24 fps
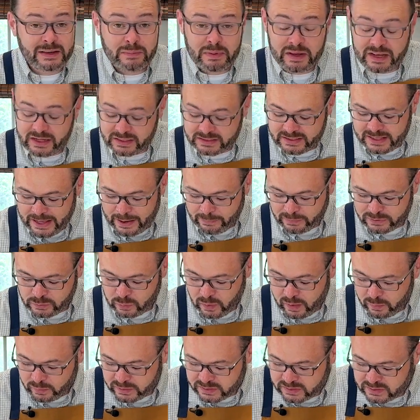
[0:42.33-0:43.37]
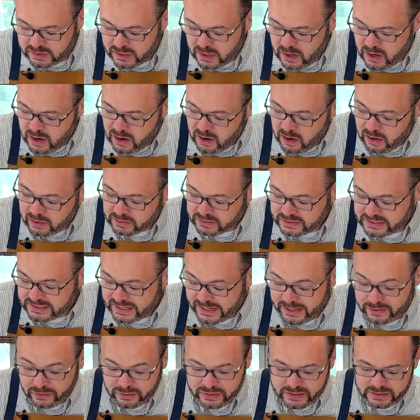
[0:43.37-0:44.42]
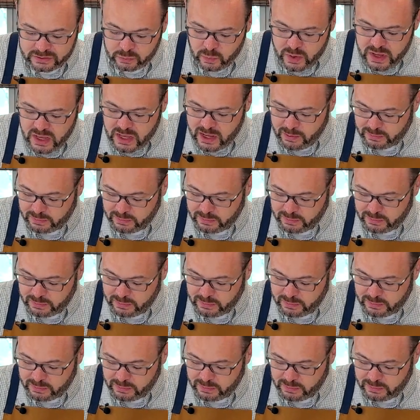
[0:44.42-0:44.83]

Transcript: because that was what was on sale this week.